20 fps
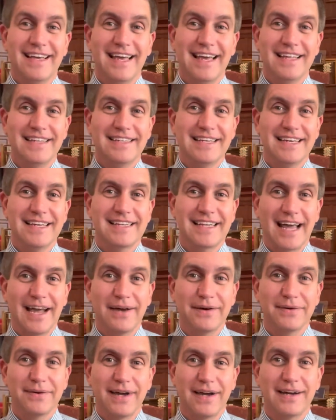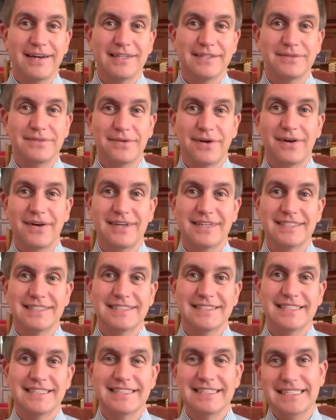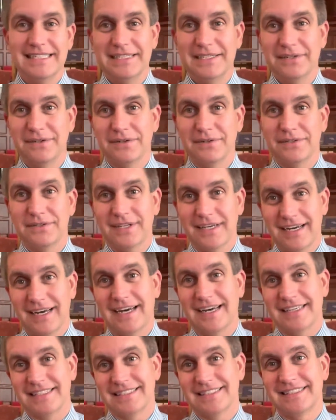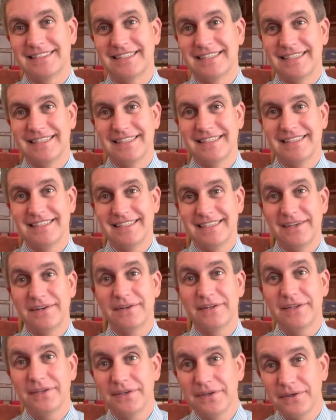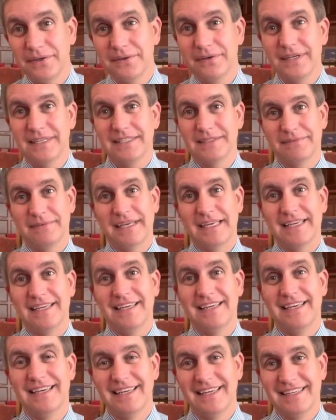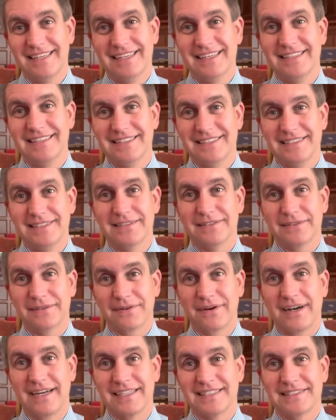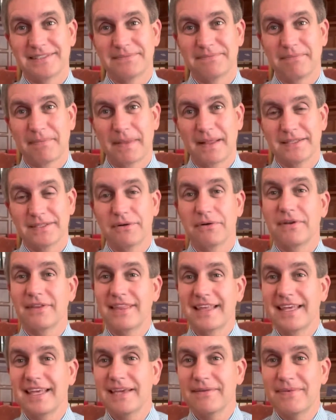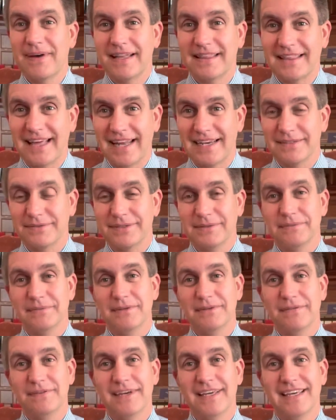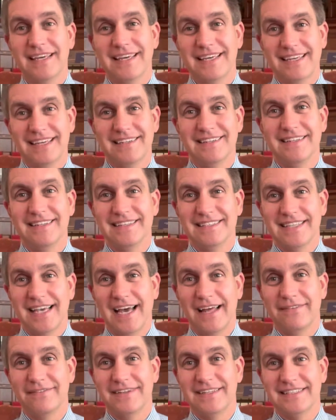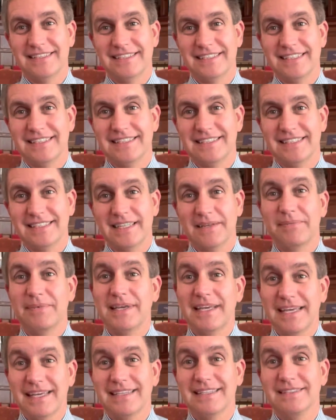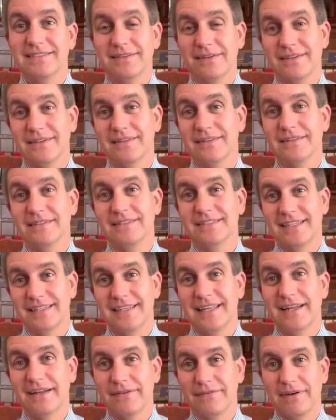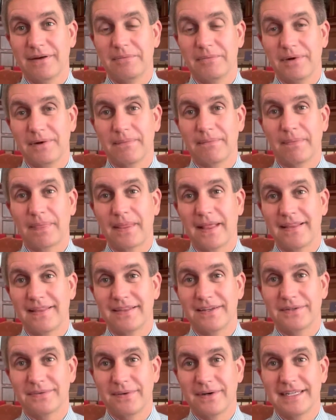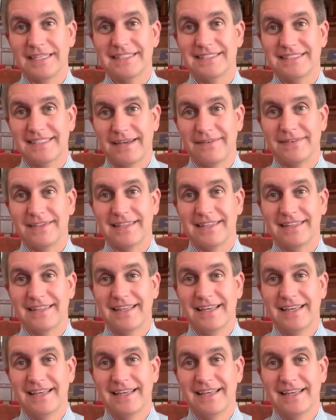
and yet how God draws near to us, near to you and to me in Jesus Christ. So we're thinking about that as we move into this Advent season that begins on Sunday, November the 27th.